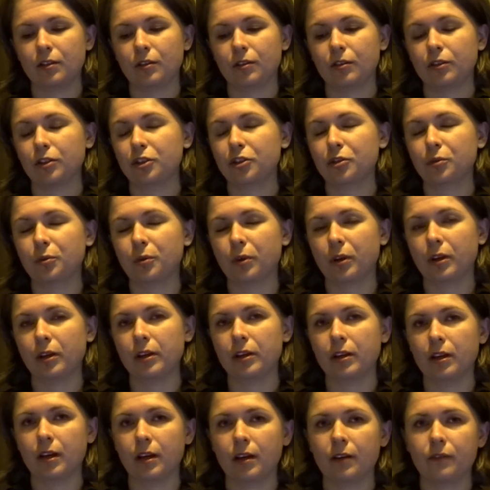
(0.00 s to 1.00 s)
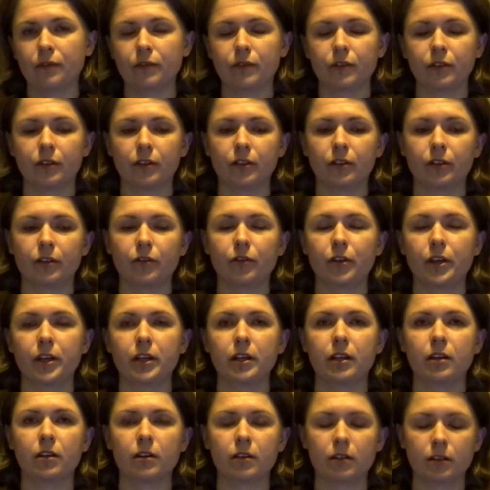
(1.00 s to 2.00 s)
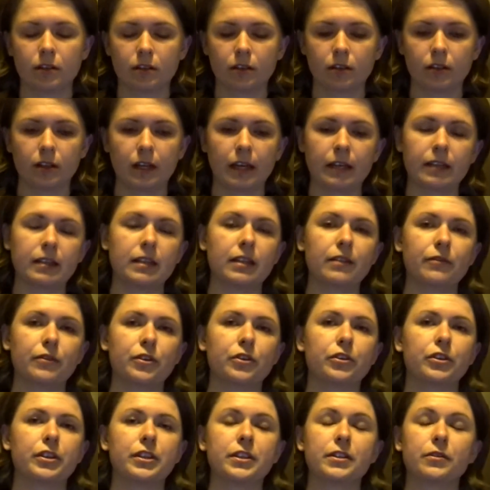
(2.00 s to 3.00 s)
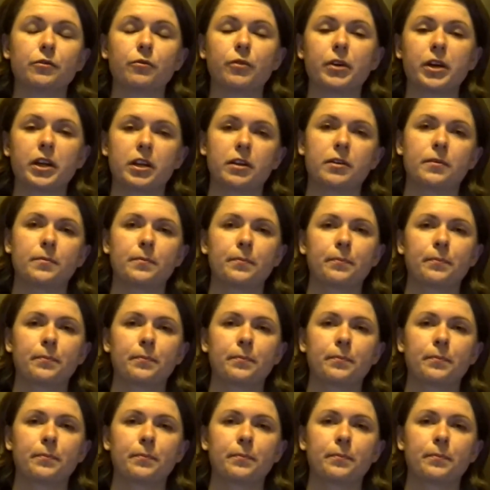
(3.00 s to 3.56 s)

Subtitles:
shortly after her great aunt had given her this ring,